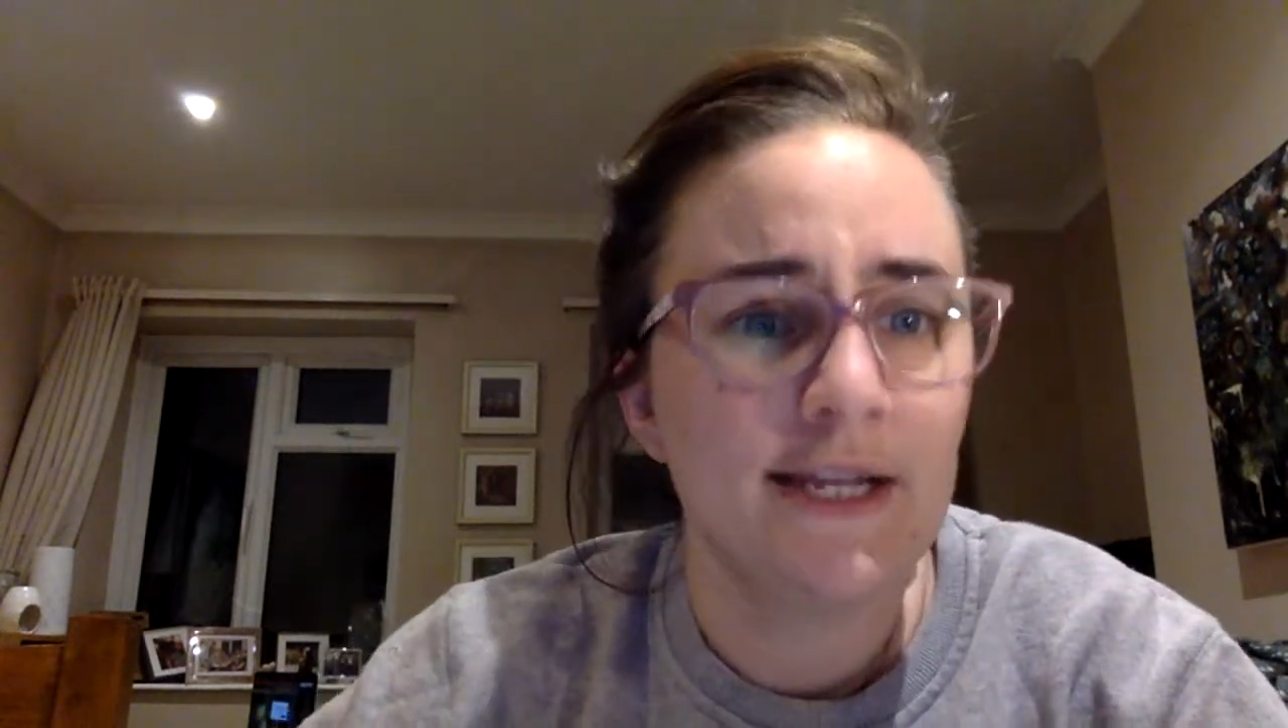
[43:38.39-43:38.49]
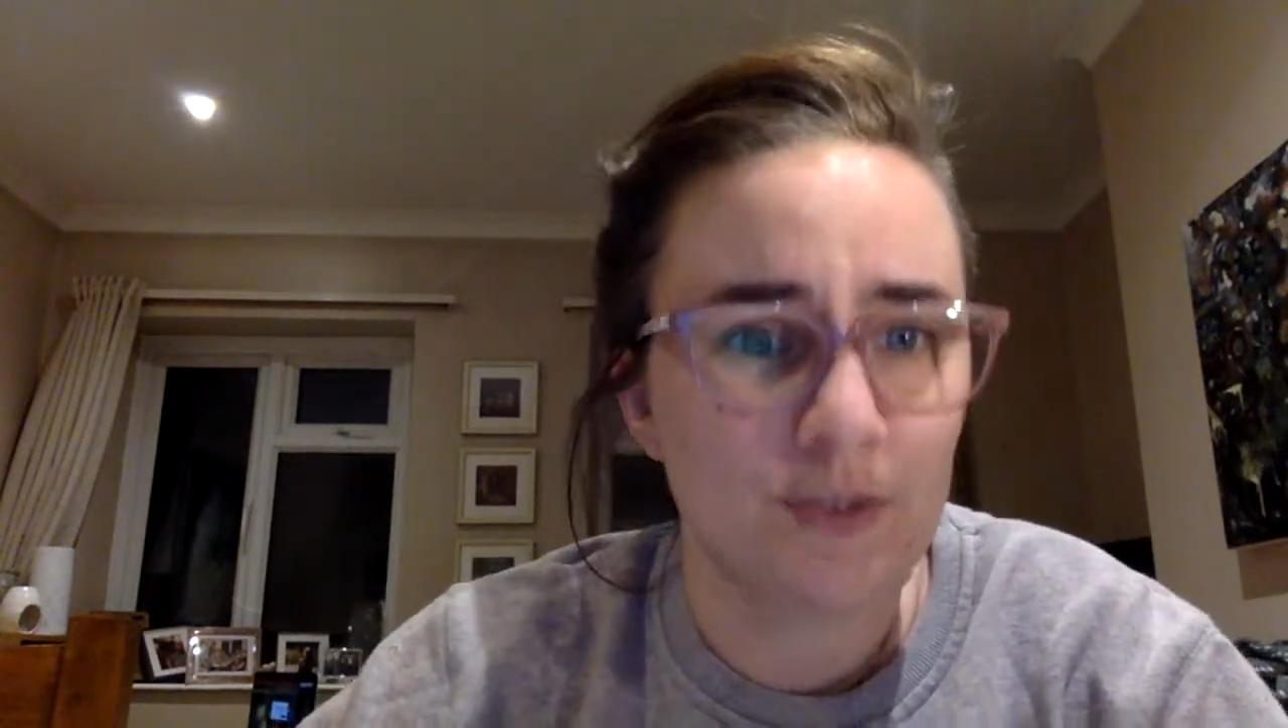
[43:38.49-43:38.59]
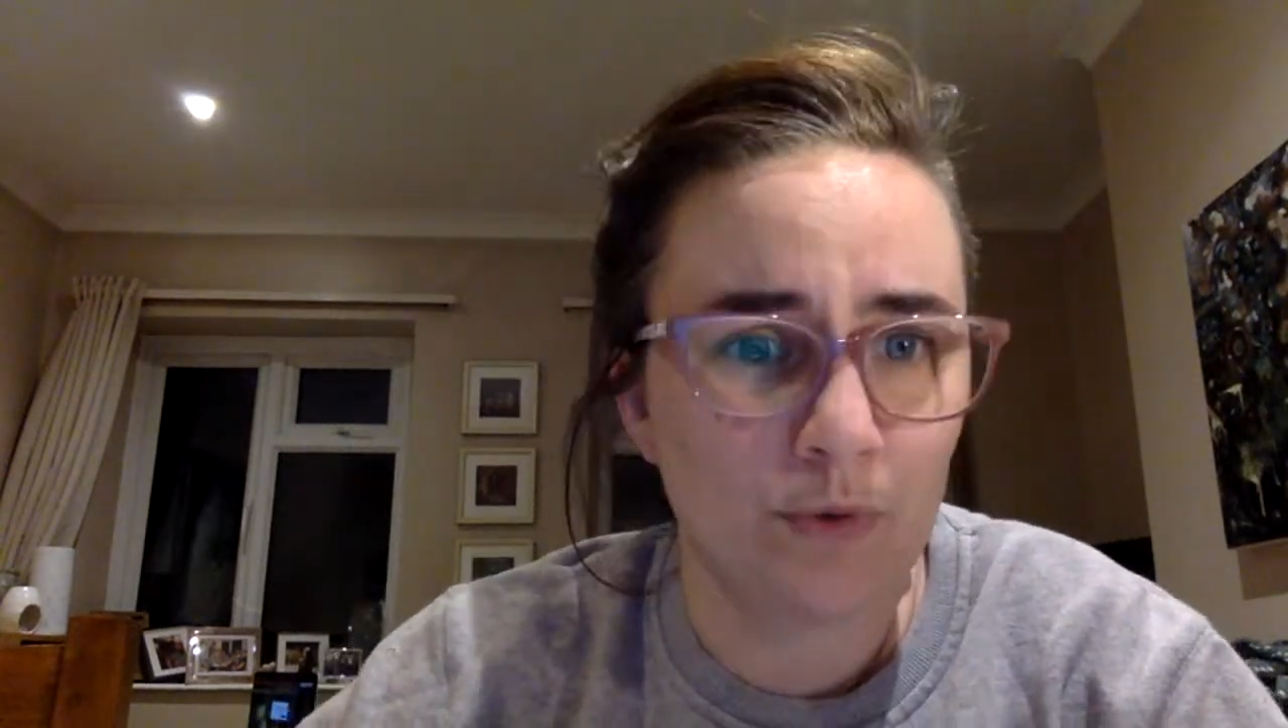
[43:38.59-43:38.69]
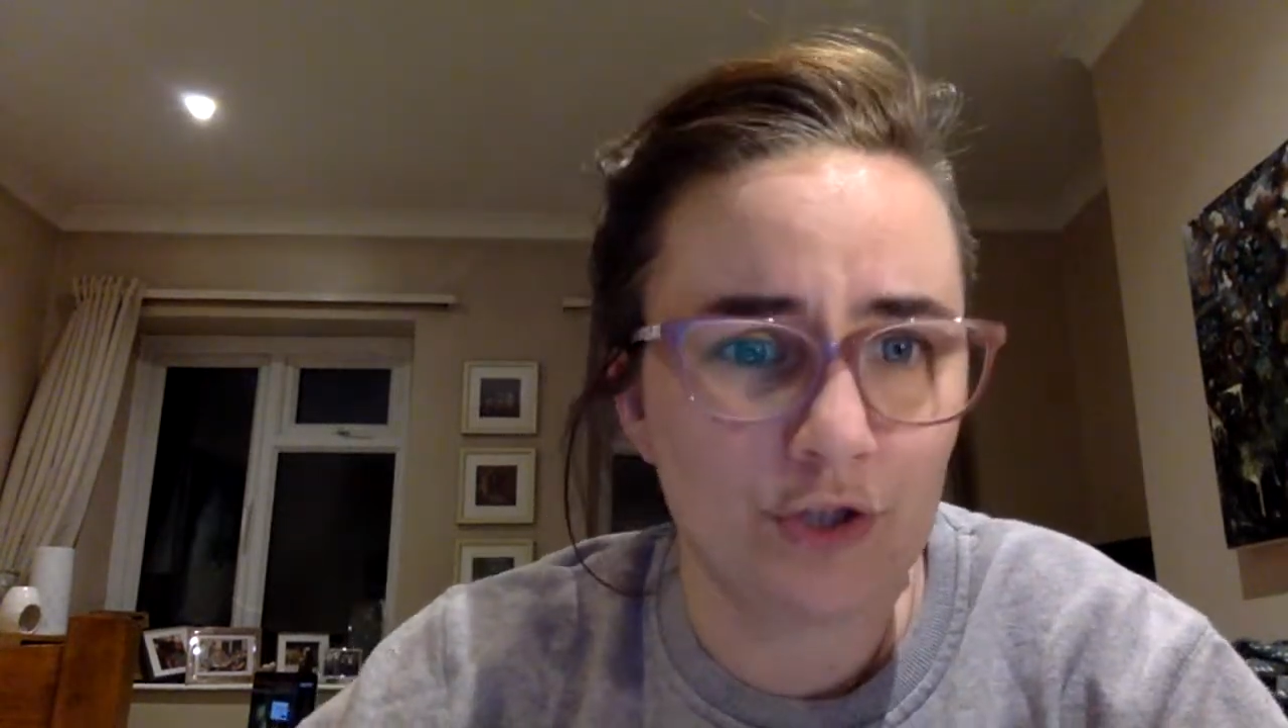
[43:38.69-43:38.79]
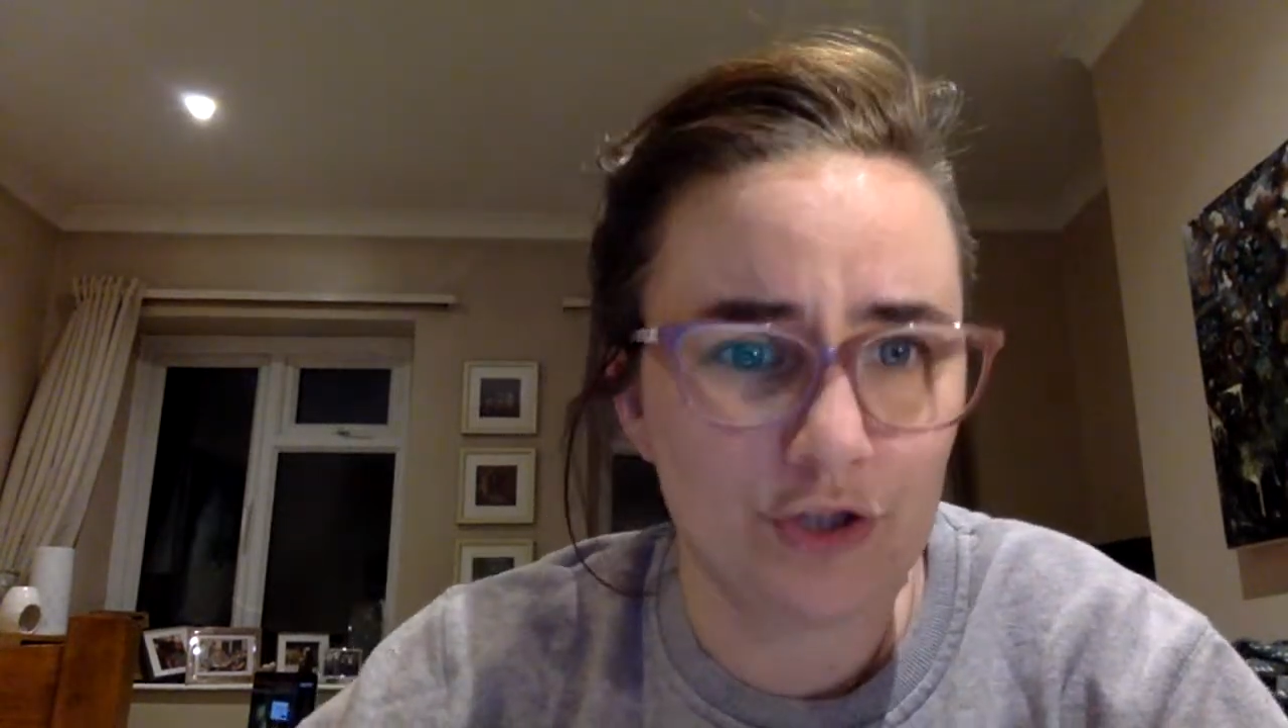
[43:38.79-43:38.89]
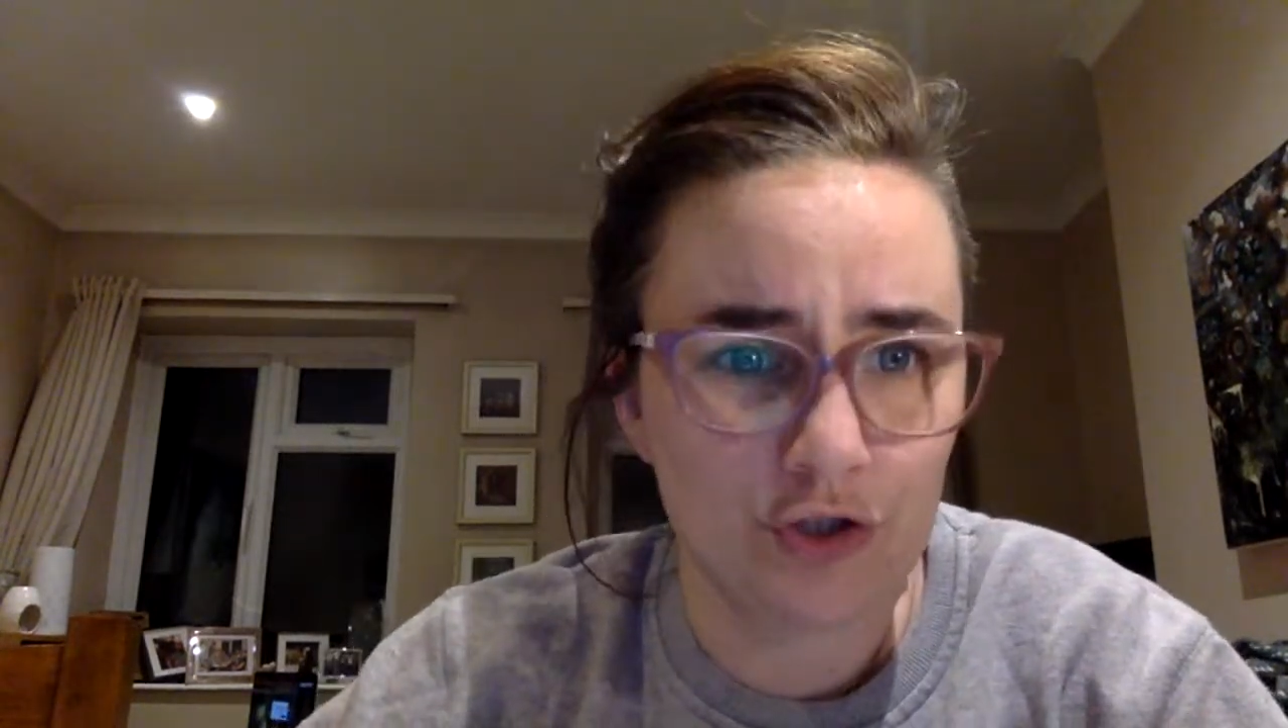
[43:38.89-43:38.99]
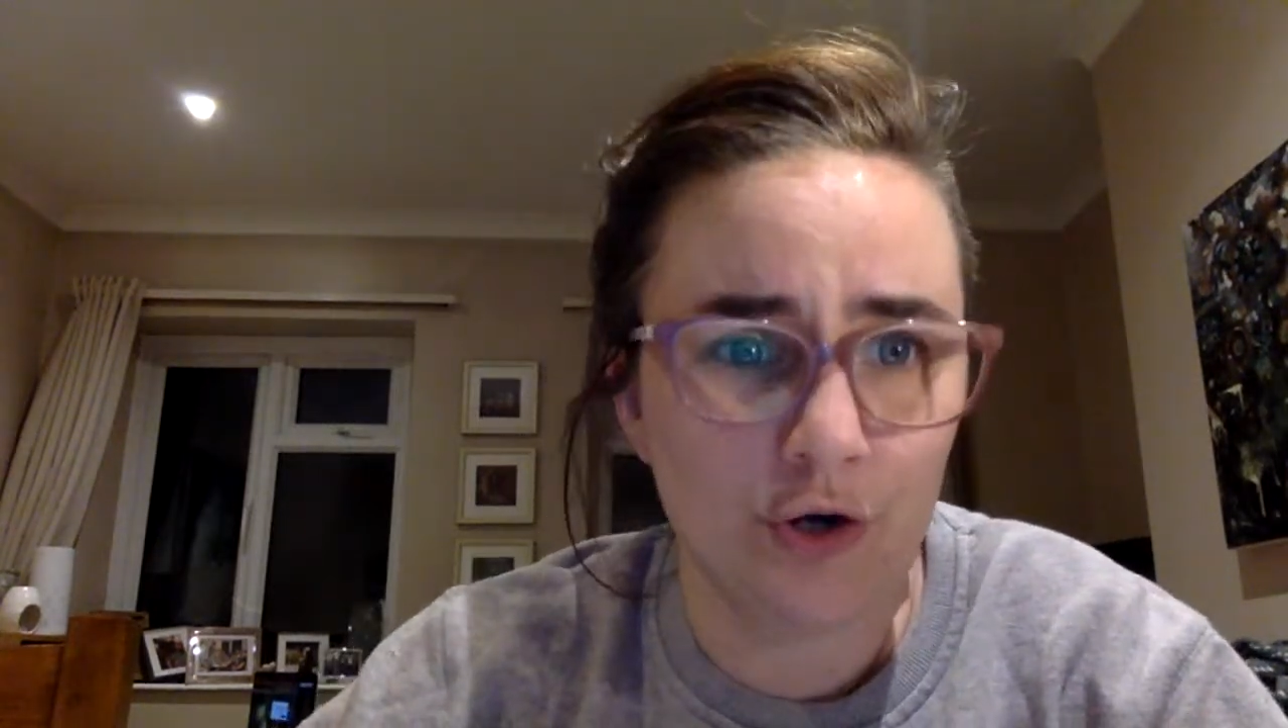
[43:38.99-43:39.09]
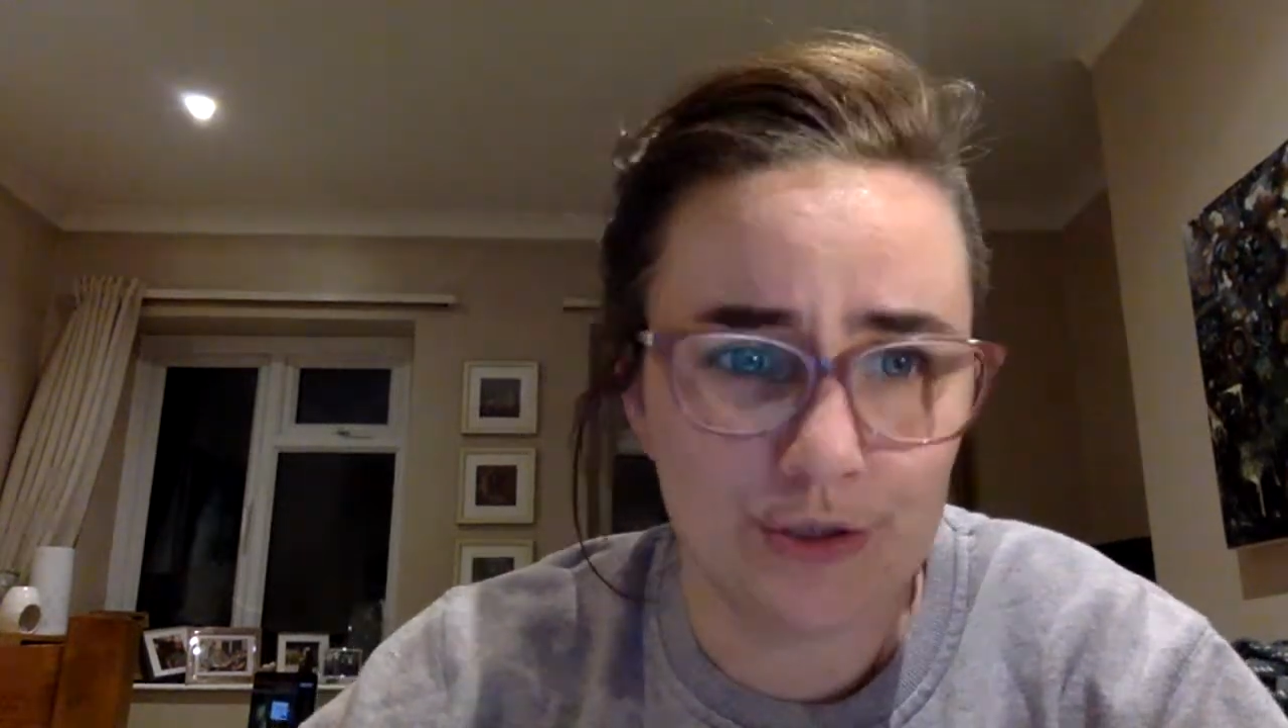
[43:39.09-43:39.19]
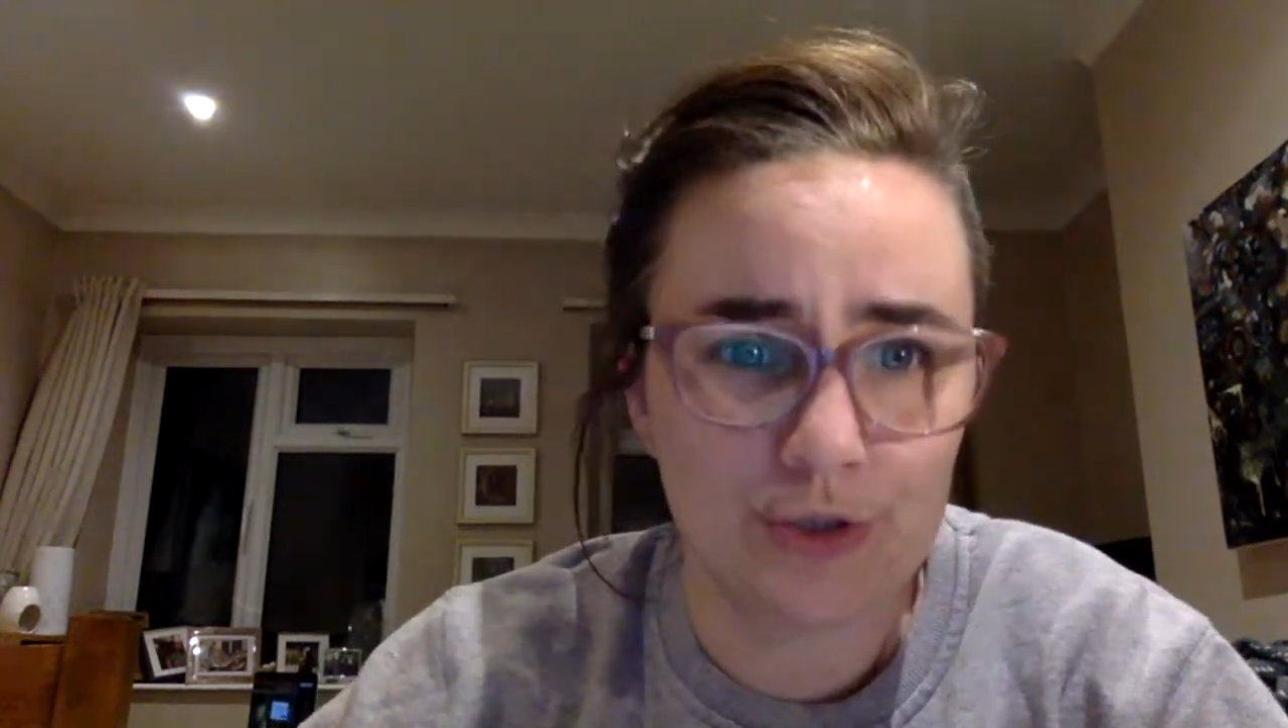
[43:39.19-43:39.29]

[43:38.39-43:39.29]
It's what I started